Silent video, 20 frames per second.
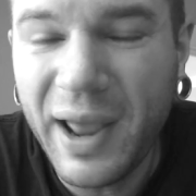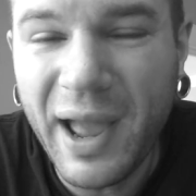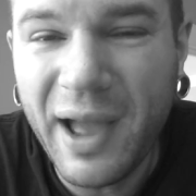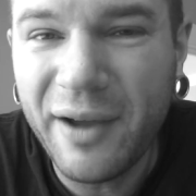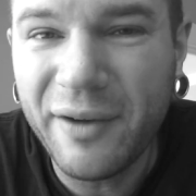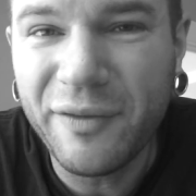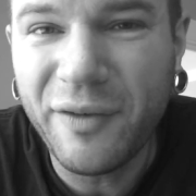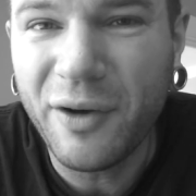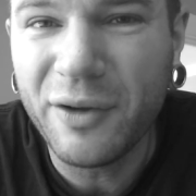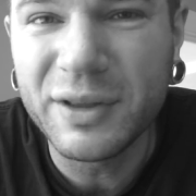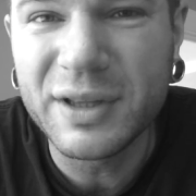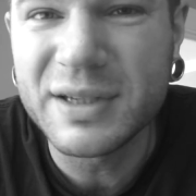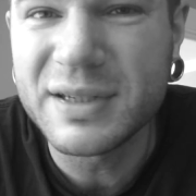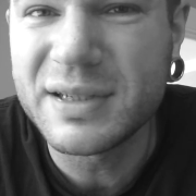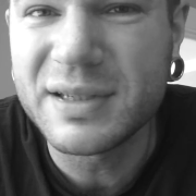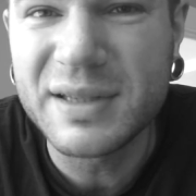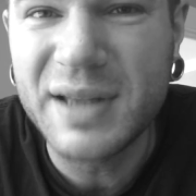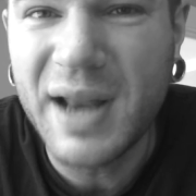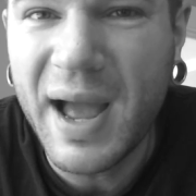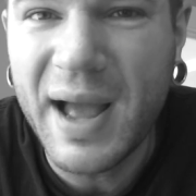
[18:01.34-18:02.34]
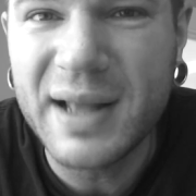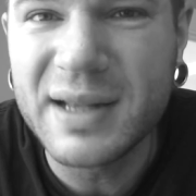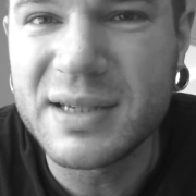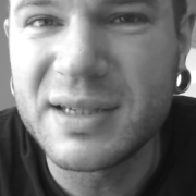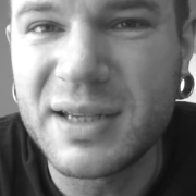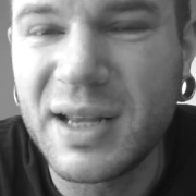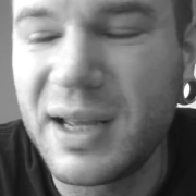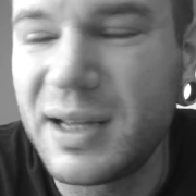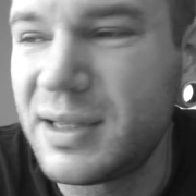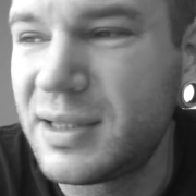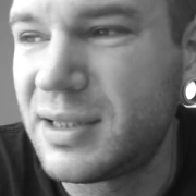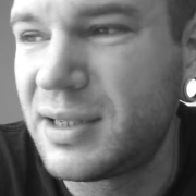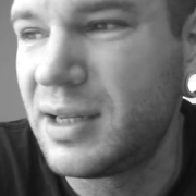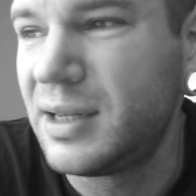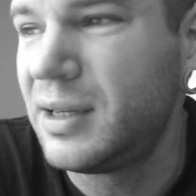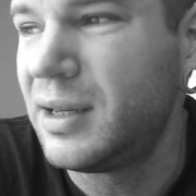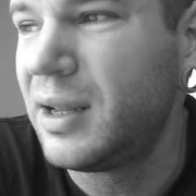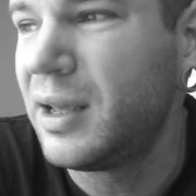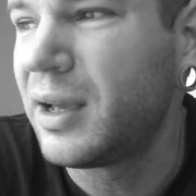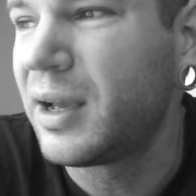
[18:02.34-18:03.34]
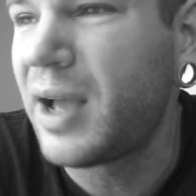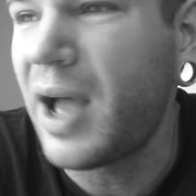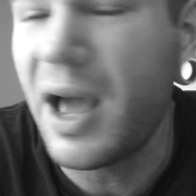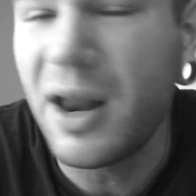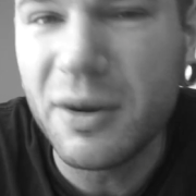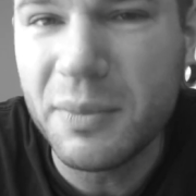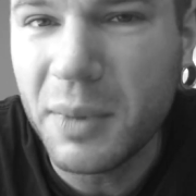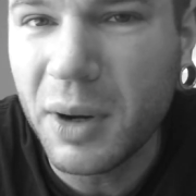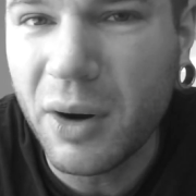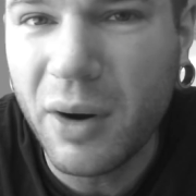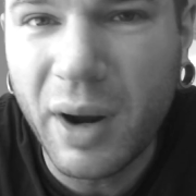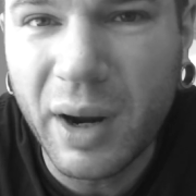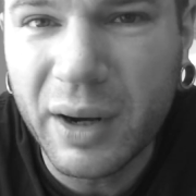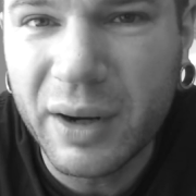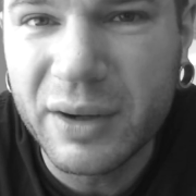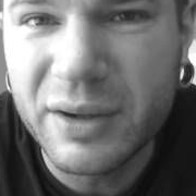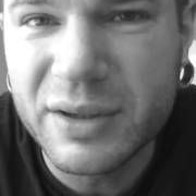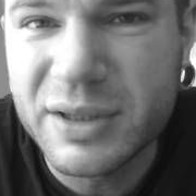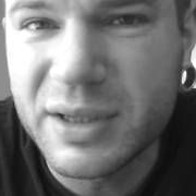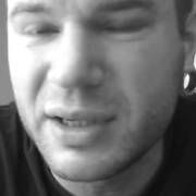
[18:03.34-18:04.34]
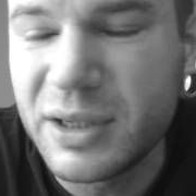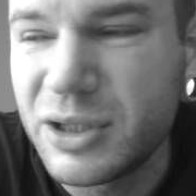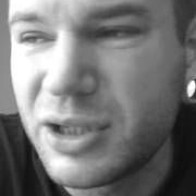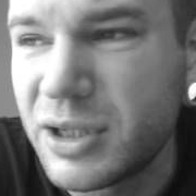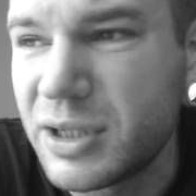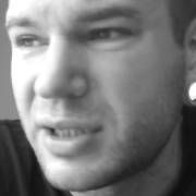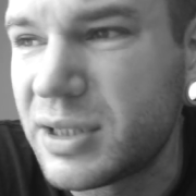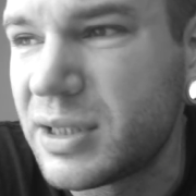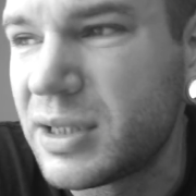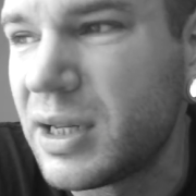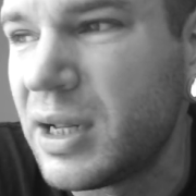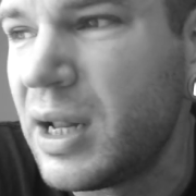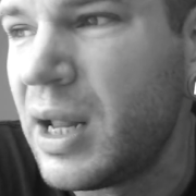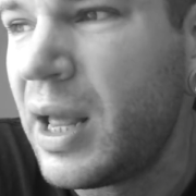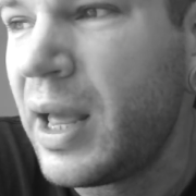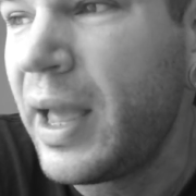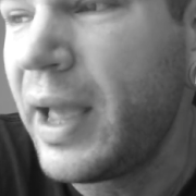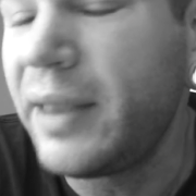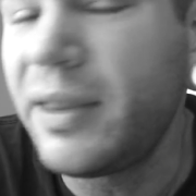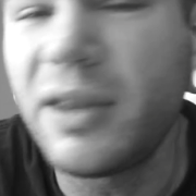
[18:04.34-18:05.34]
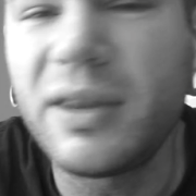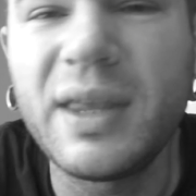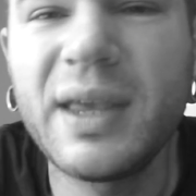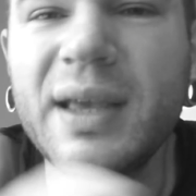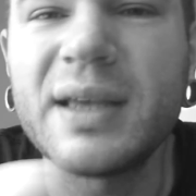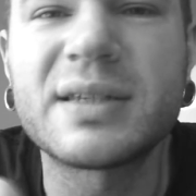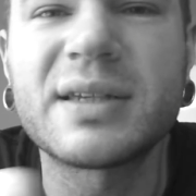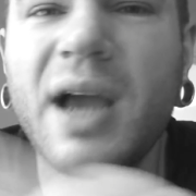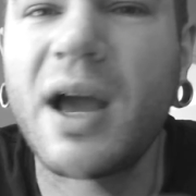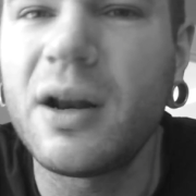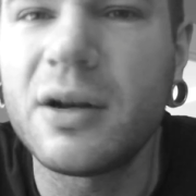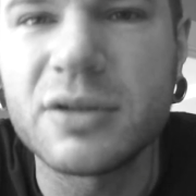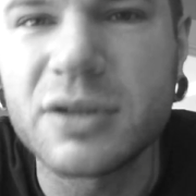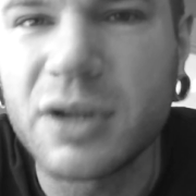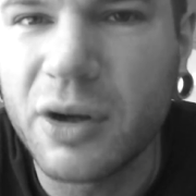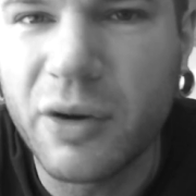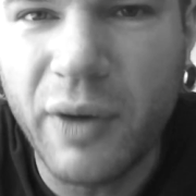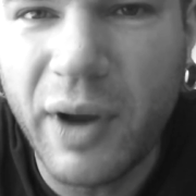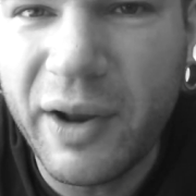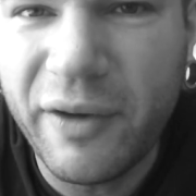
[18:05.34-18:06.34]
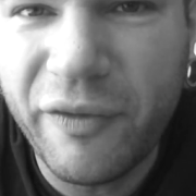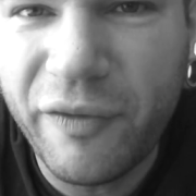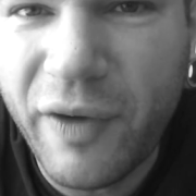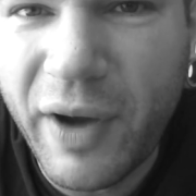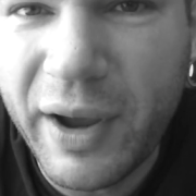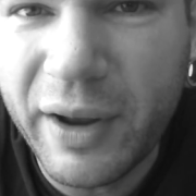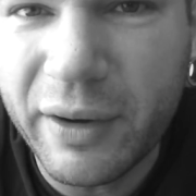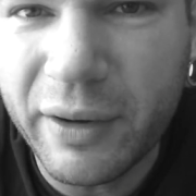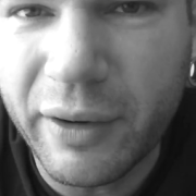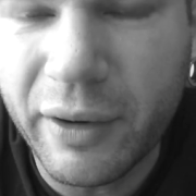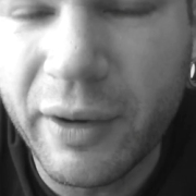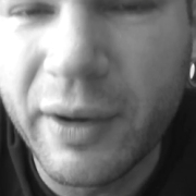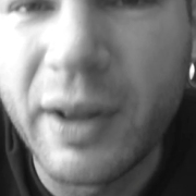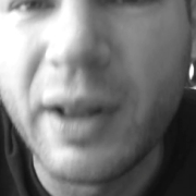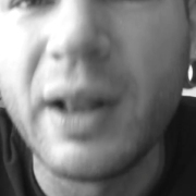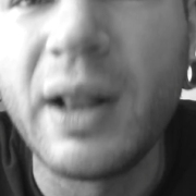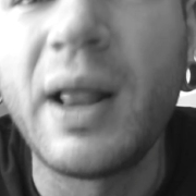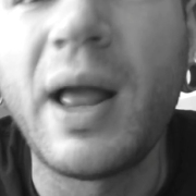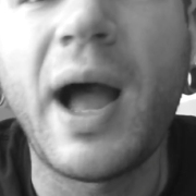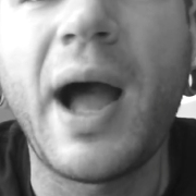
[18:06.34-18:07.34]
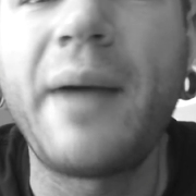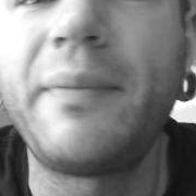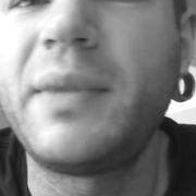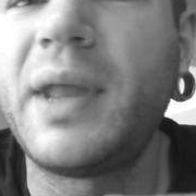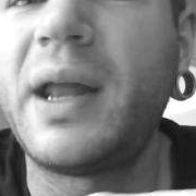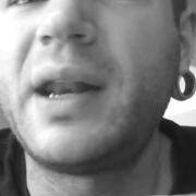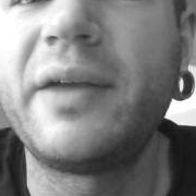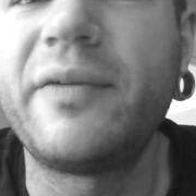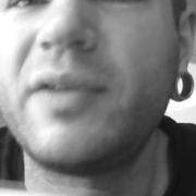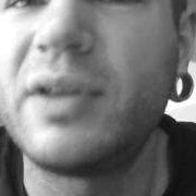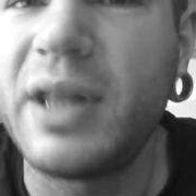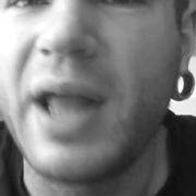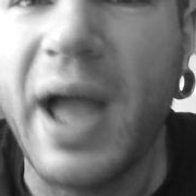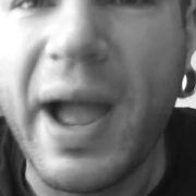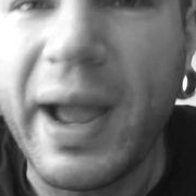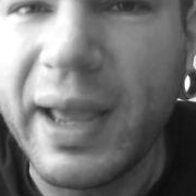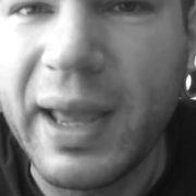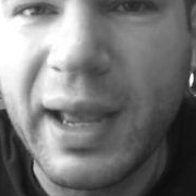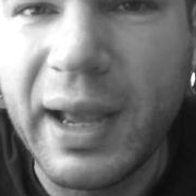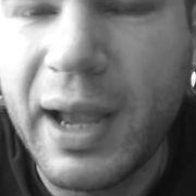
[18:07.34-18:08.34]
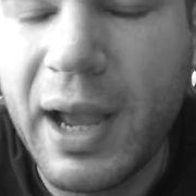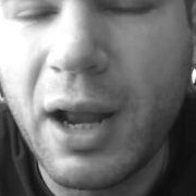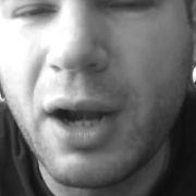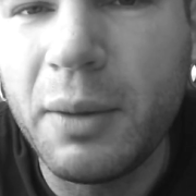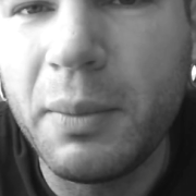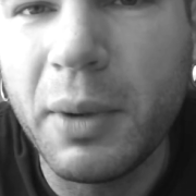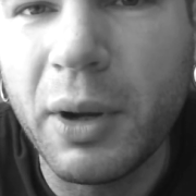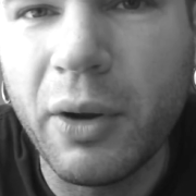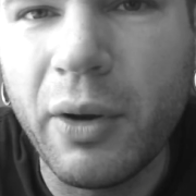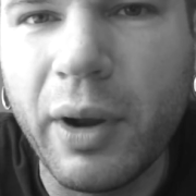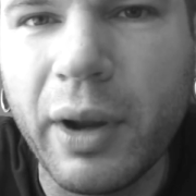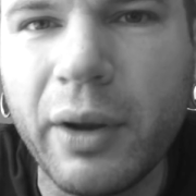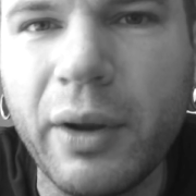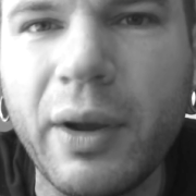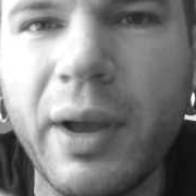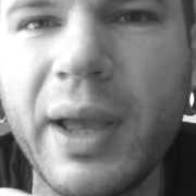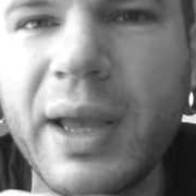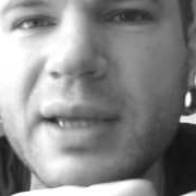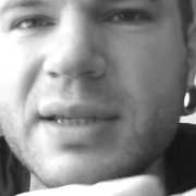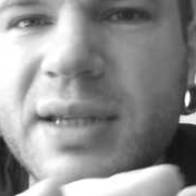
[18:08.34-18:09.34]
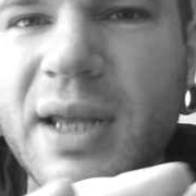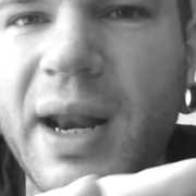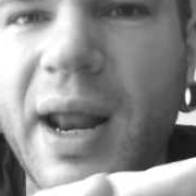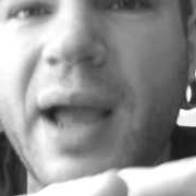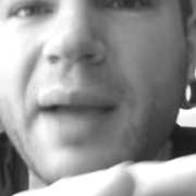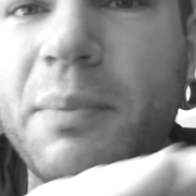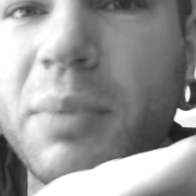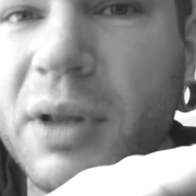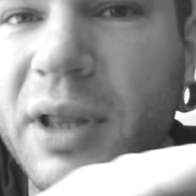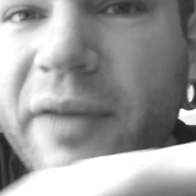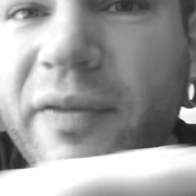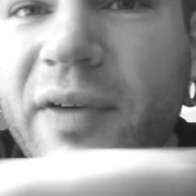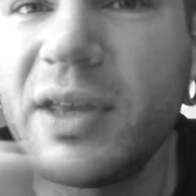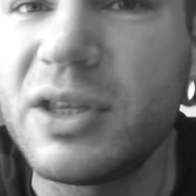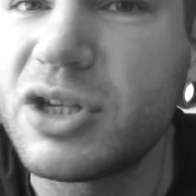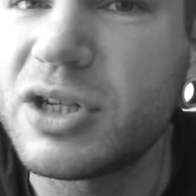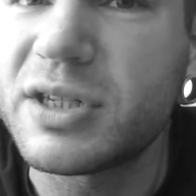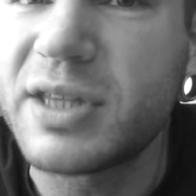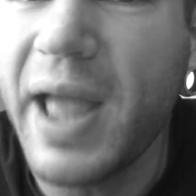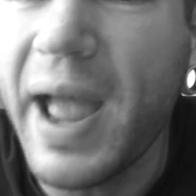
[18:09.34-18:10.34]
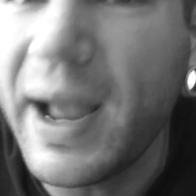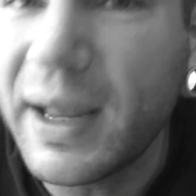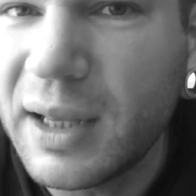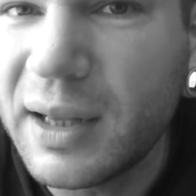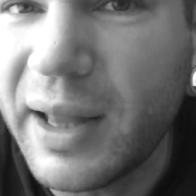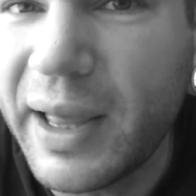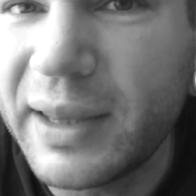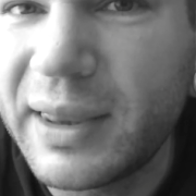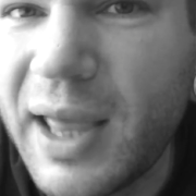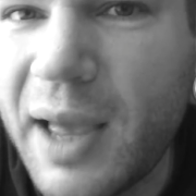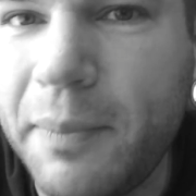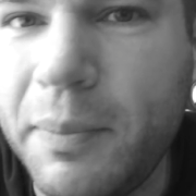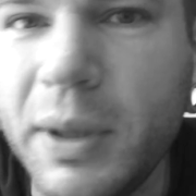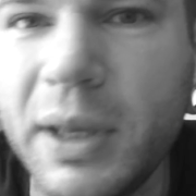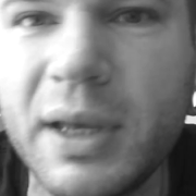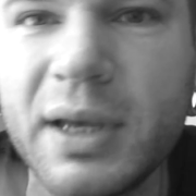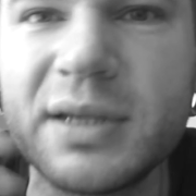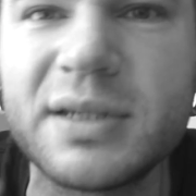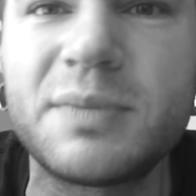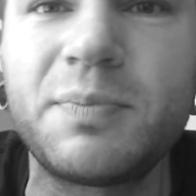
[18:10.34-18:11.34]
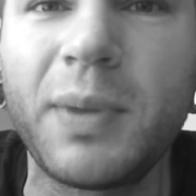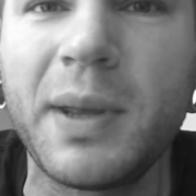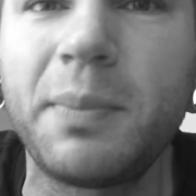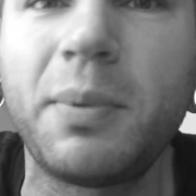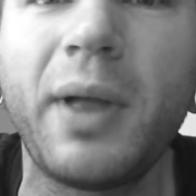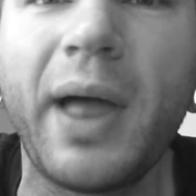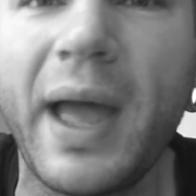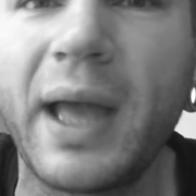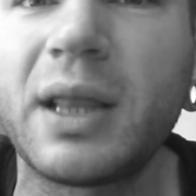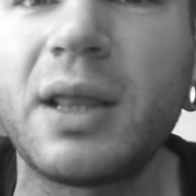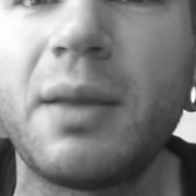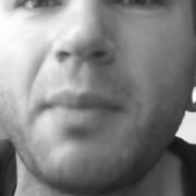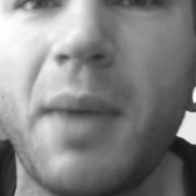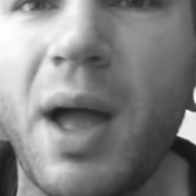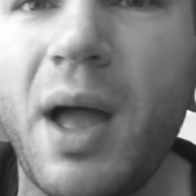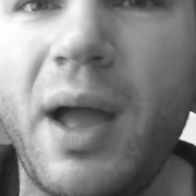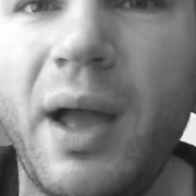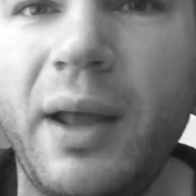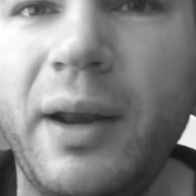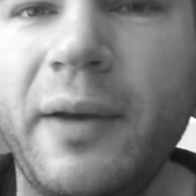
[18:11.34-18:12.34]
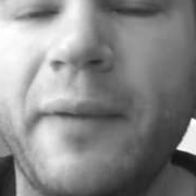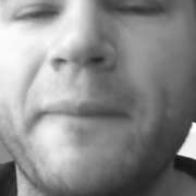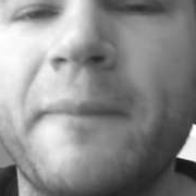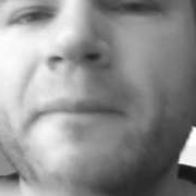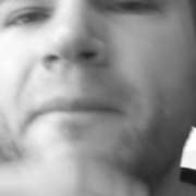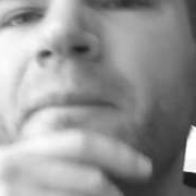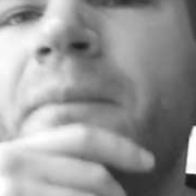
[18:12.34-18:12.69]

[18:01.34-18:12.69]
to have all this nonsense and Conor McGregor's and just. And the thing is, Conor's a great fighter. I'm not even knocking Conor McGregor. Like I said, I believe he just acted like that because people egged him on.